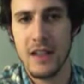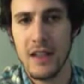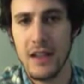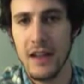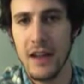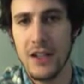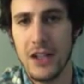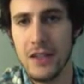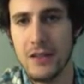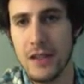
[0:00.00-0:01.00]
that
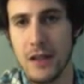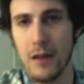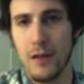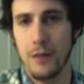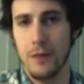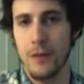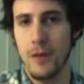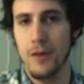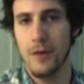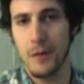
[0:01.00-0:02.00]
achieves the
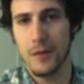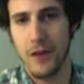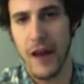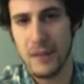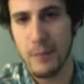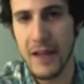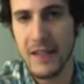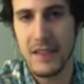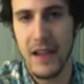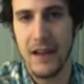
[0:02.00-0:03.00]
film's fast
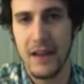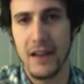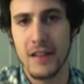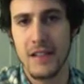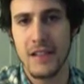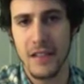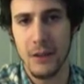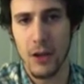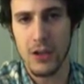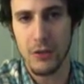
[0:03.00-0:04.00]
pace and the unceasing
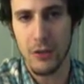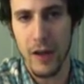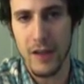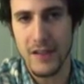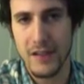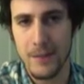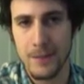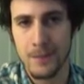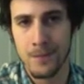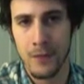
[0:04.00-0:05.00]
rush of events.
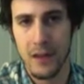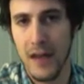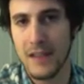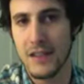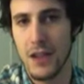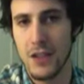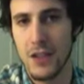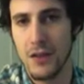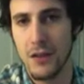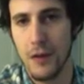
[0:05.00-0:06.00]
As
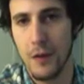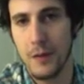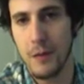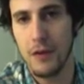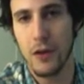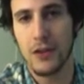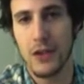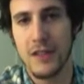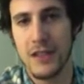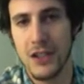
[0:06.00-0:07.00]
such, the film's pivotal
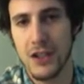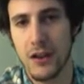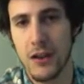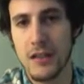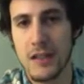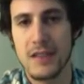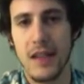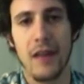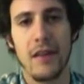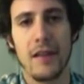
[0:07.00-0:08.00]
transition occurs as
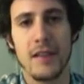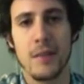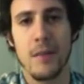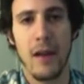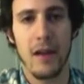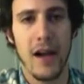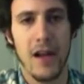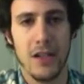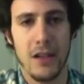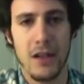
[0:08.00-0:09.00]
silently symbolic
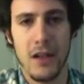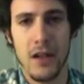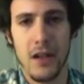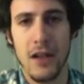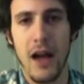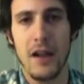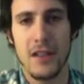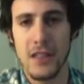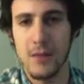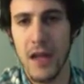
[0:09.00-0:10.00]
action, not
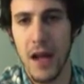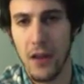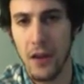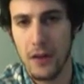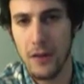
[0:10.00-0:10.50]
deep dialogue.